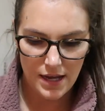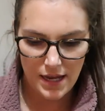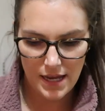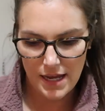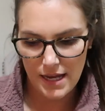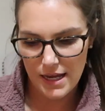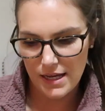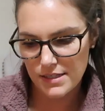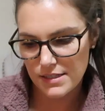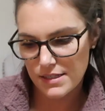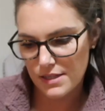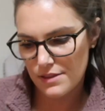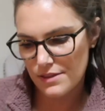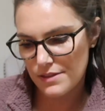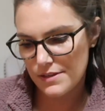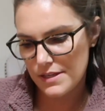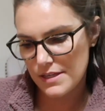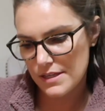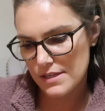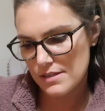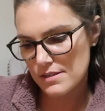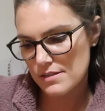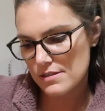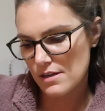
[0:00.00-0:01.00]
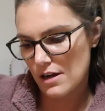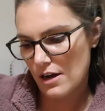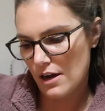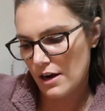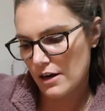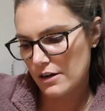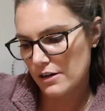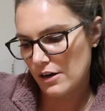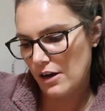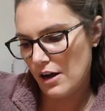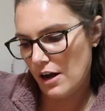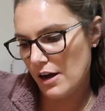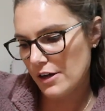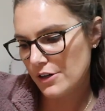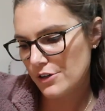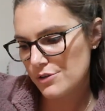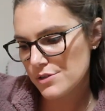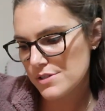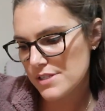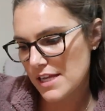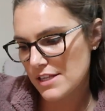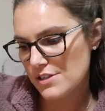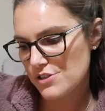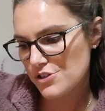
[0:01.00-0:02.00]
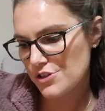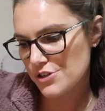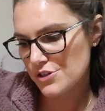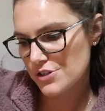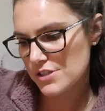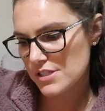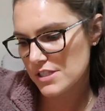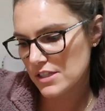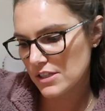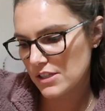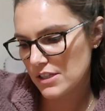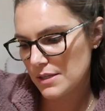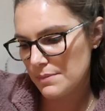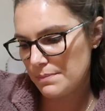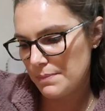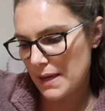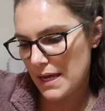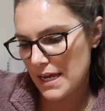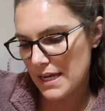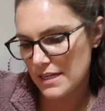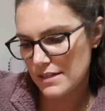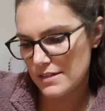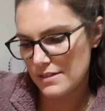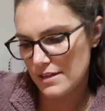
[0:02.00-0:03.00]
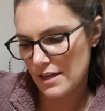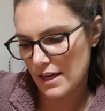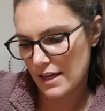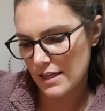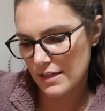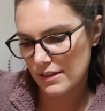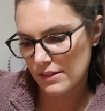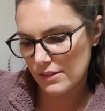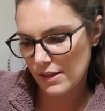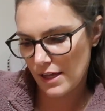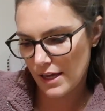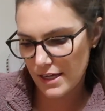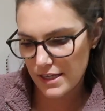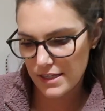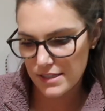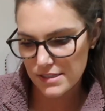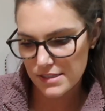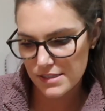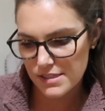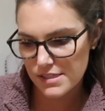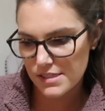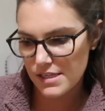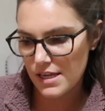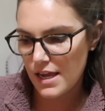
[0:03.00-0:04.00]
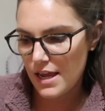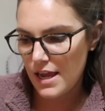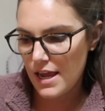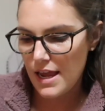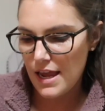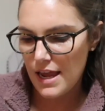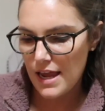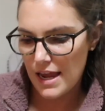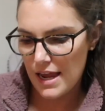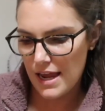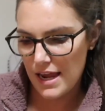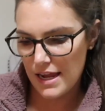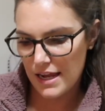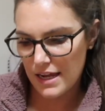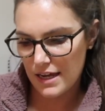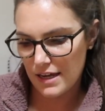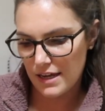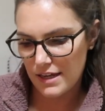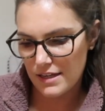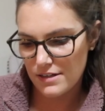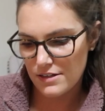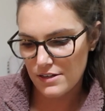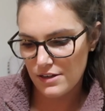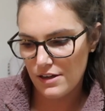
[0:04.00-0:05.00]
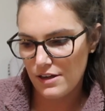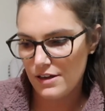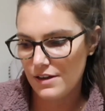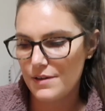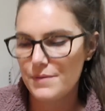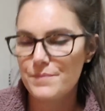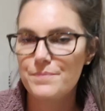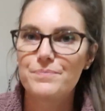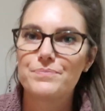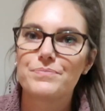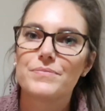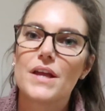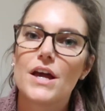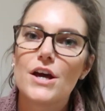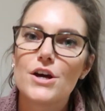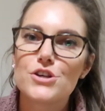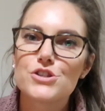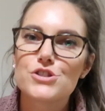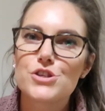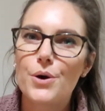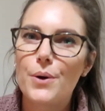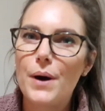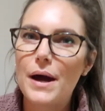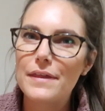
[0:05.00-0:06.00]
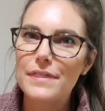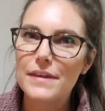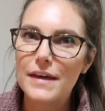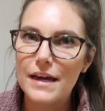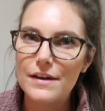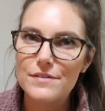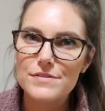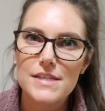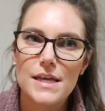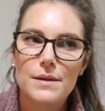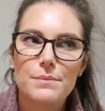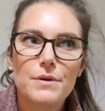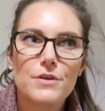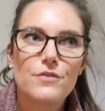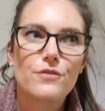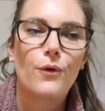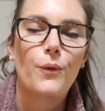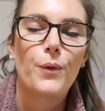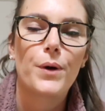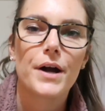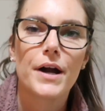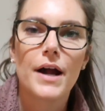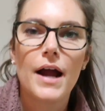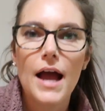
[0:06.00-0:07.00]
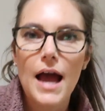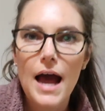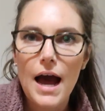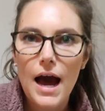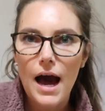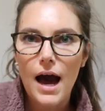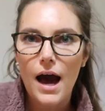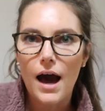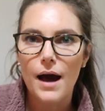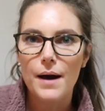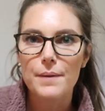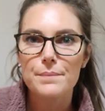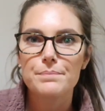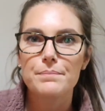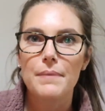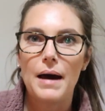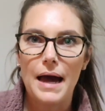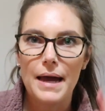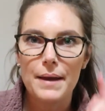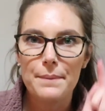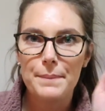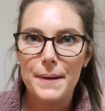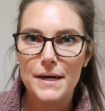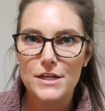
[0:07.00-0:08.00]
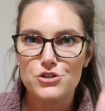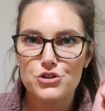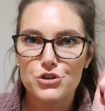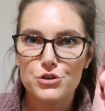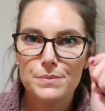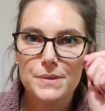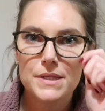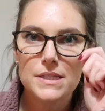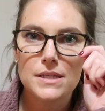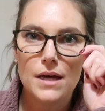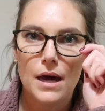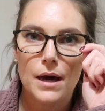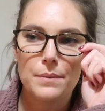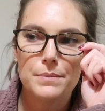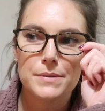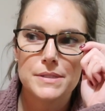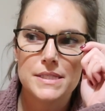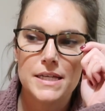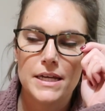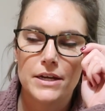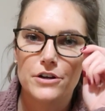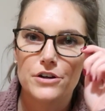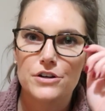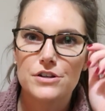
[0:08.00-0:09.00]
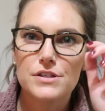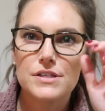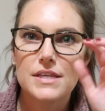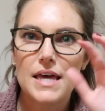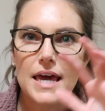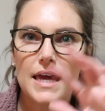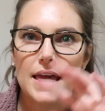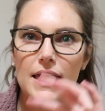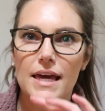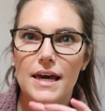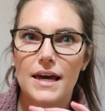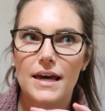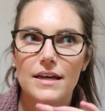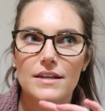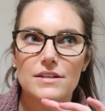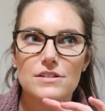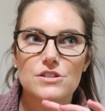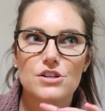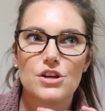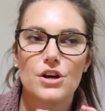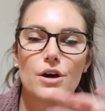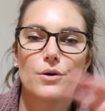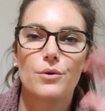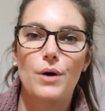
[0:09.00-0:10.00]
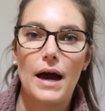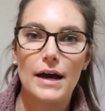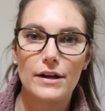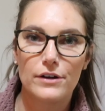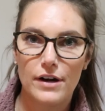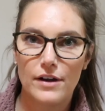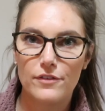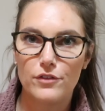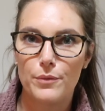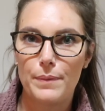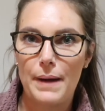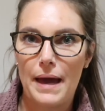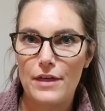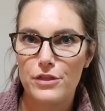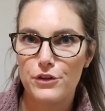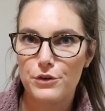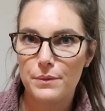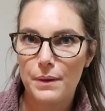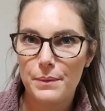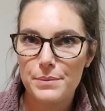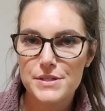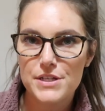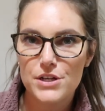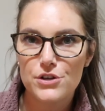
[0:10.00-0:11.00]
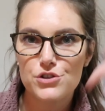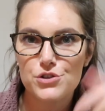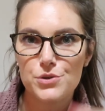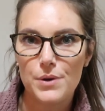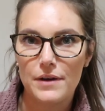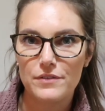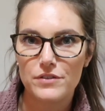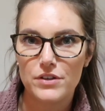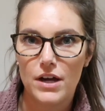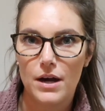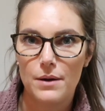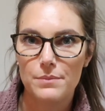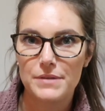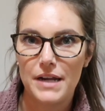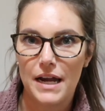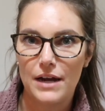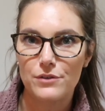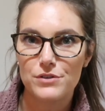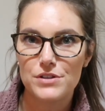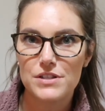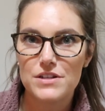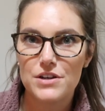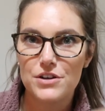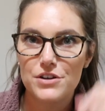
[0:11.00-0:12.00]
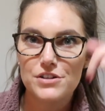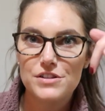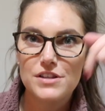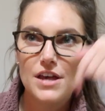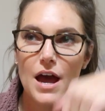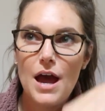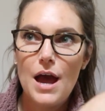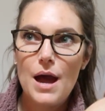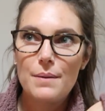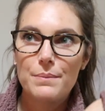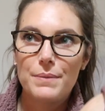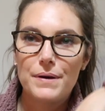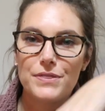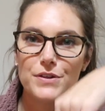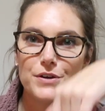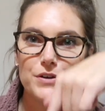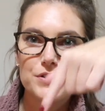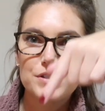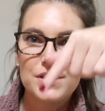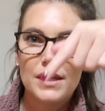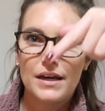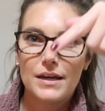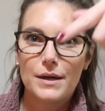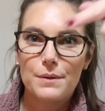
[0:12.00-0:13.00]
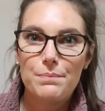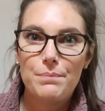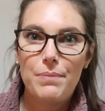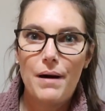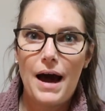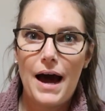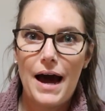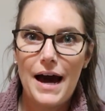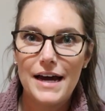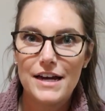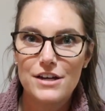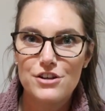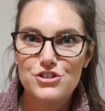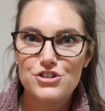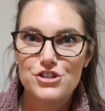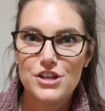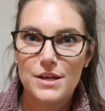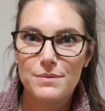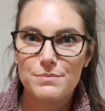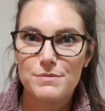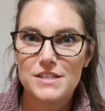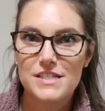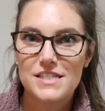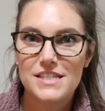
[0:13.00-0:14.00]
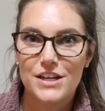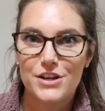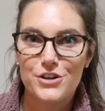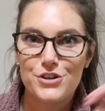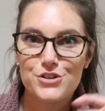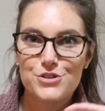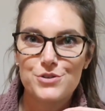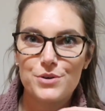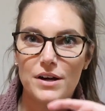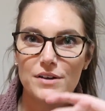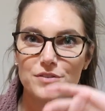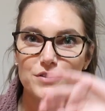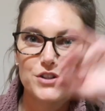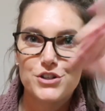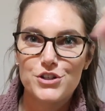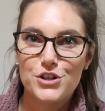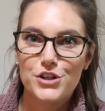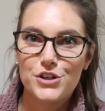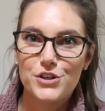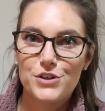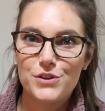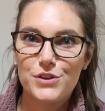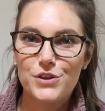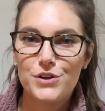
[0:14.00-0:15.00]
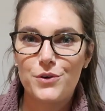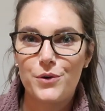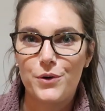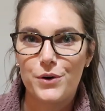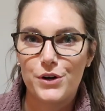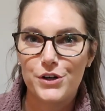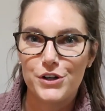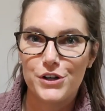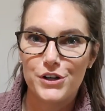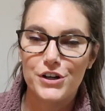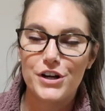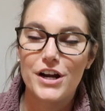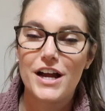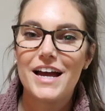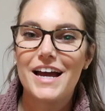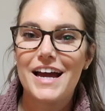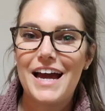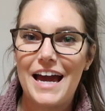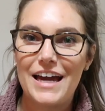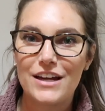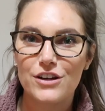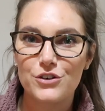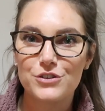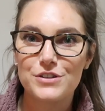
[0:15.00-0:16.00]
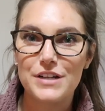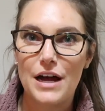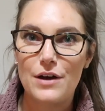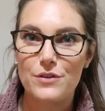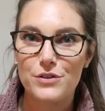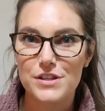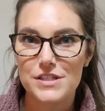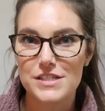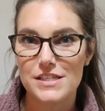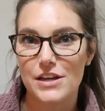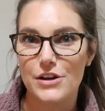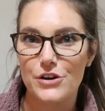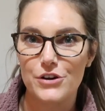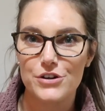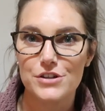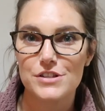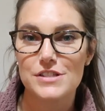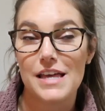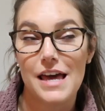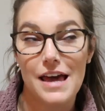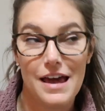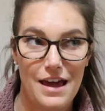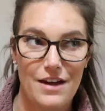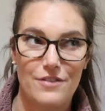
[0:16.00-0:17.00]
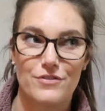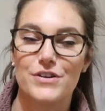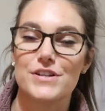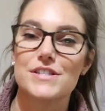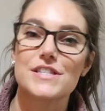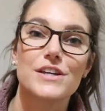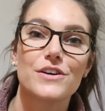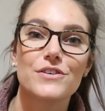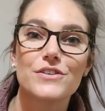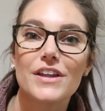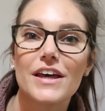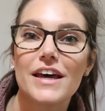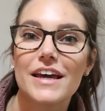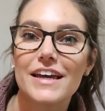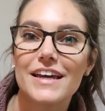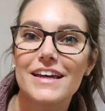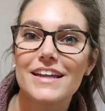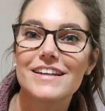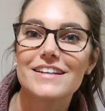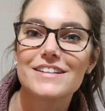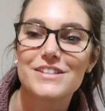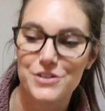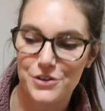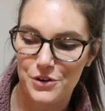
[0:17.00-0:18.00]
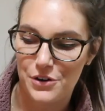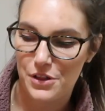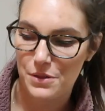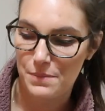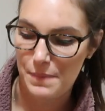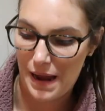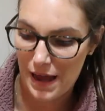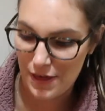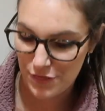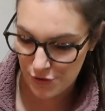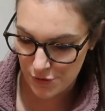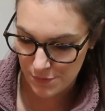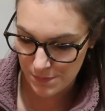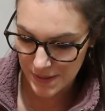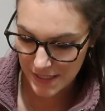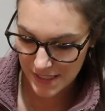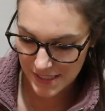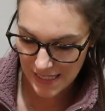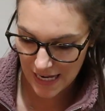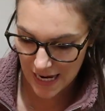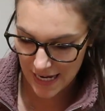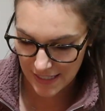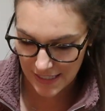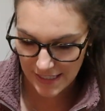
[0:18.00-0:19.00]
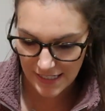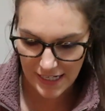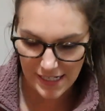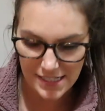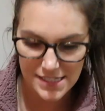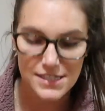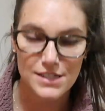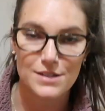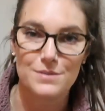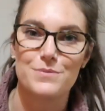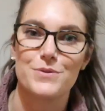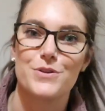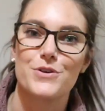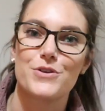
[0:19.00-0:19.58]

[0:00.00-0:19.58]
And these are auto sensor sleep aid night lights. And so I think I've said before, um, my bedroom is upstairs and I don't have a bathroom upstairs, so I have to come downstairs, but there's like pie-shaped stairs, so I have to turn the corner and go down the stairs every single night to go to the bathroom because I cannot sleep